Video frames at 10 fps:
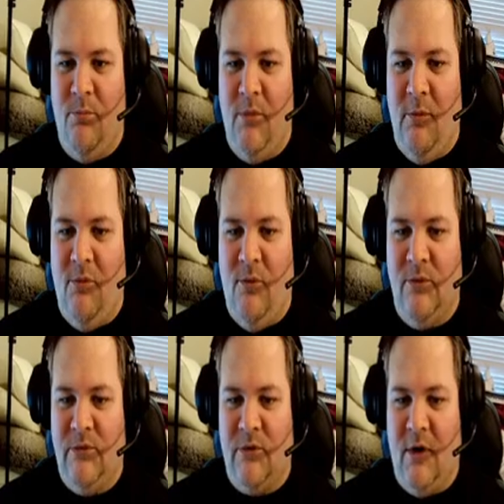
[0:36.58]
people
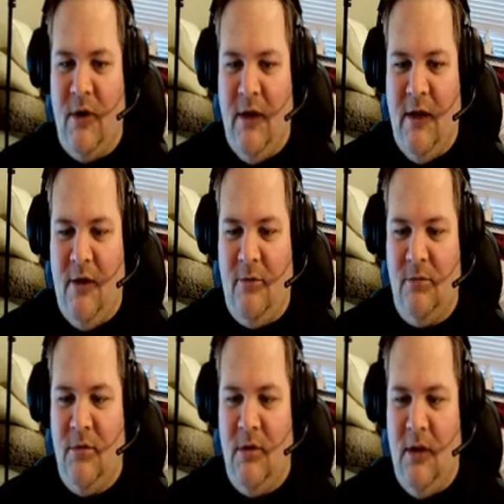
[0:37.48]
starting out
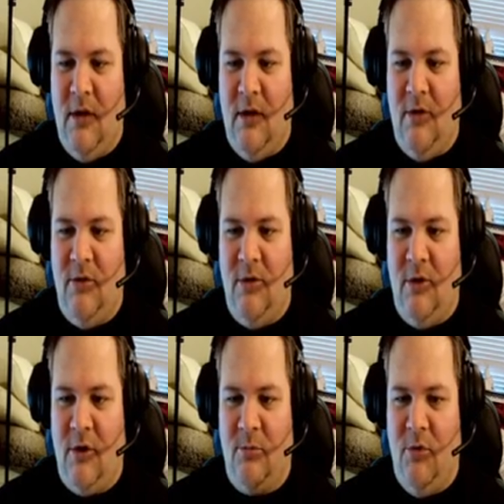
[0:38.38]
the
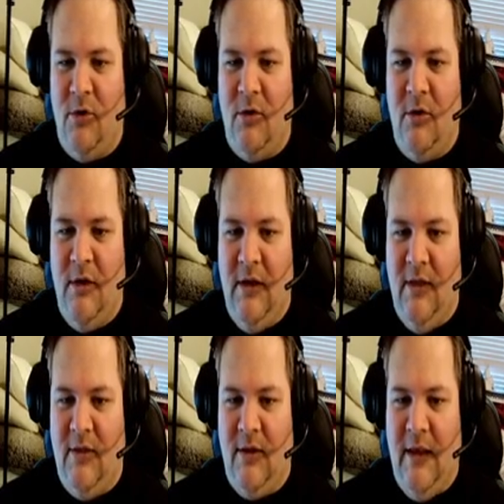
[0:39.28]
Dark Myr
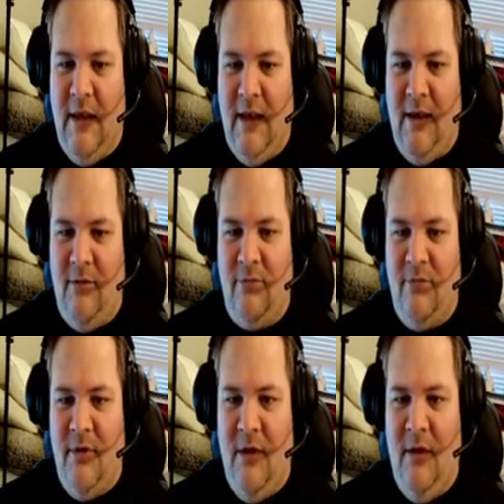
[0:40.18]
in the cave.
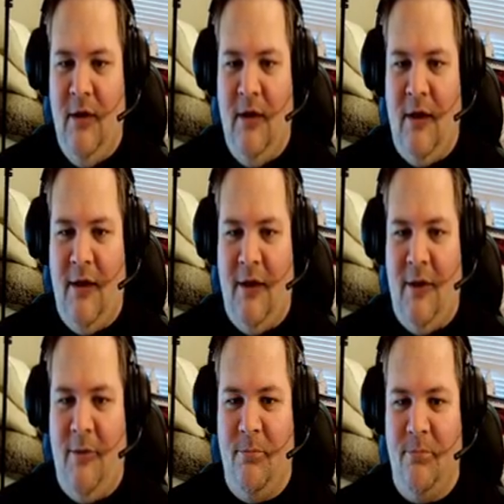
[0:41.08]

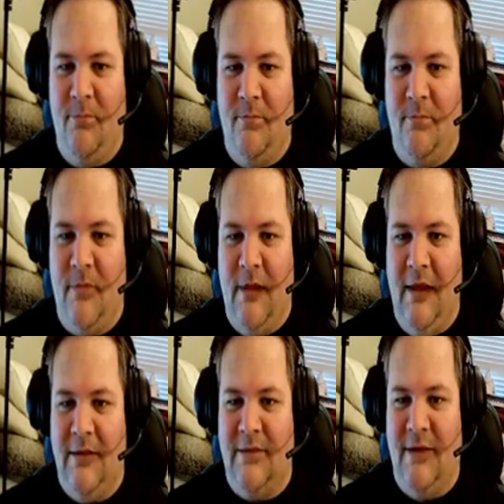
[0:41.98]
Um,
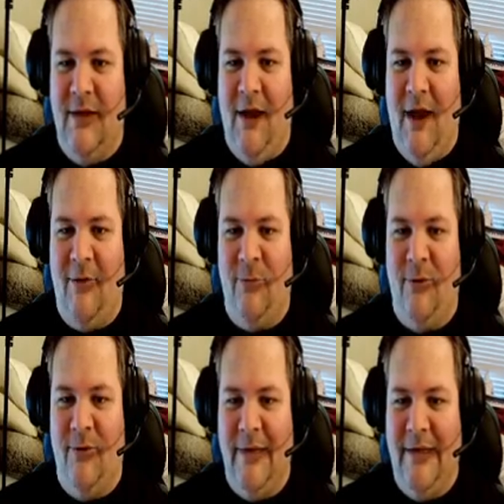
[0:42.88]
it's not
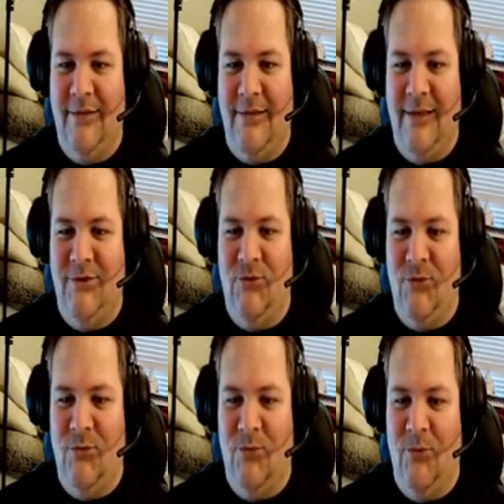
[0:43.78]
real easy to
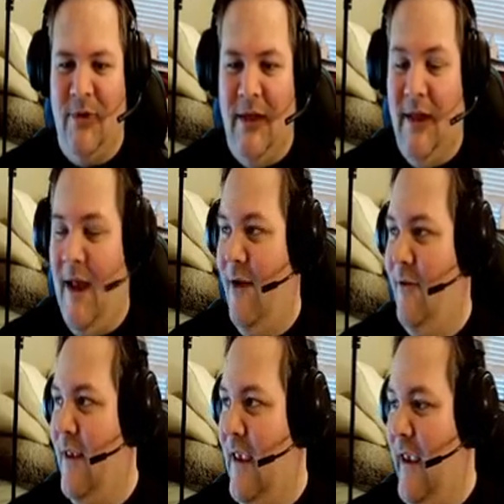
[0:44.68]
get out
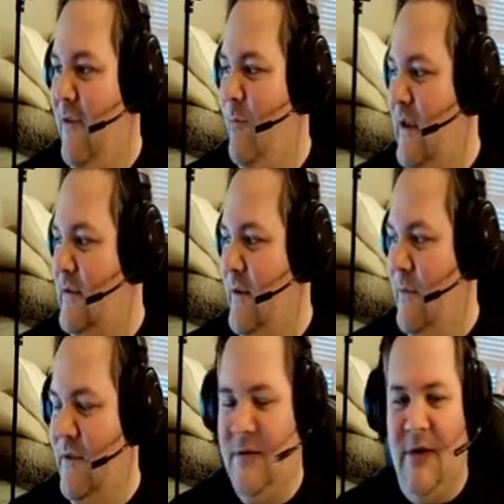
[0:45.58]
of the cave by some
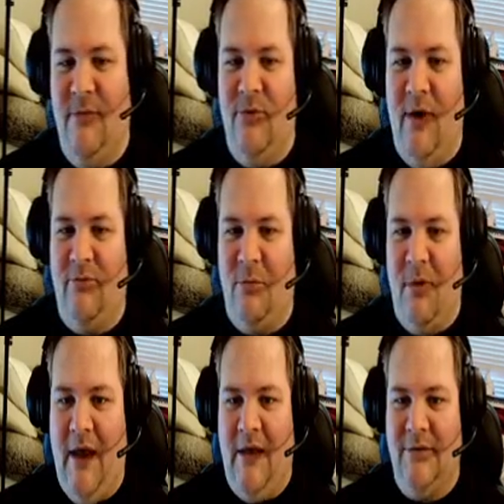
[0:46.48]
of the stuff you have to
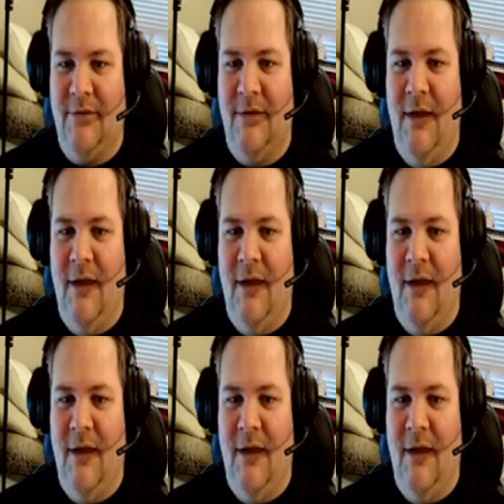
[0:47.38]
pass.